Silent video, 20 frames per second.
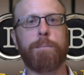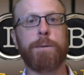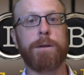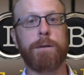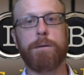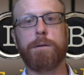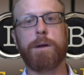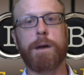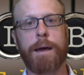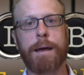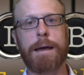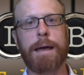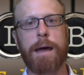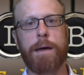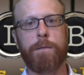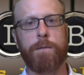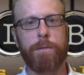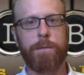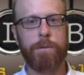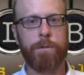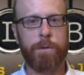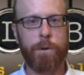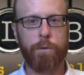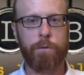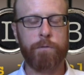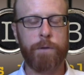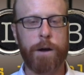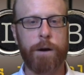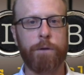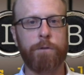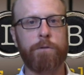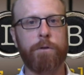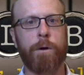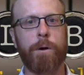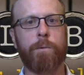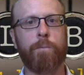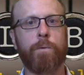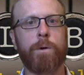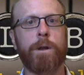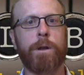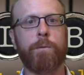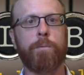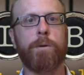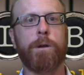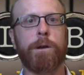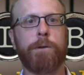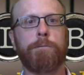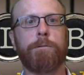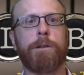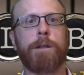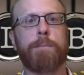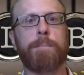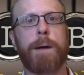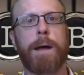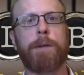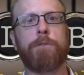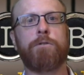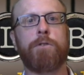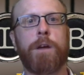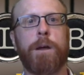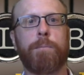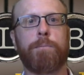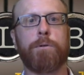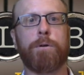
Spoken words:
But again, those veterans are in really, really, really bad shape.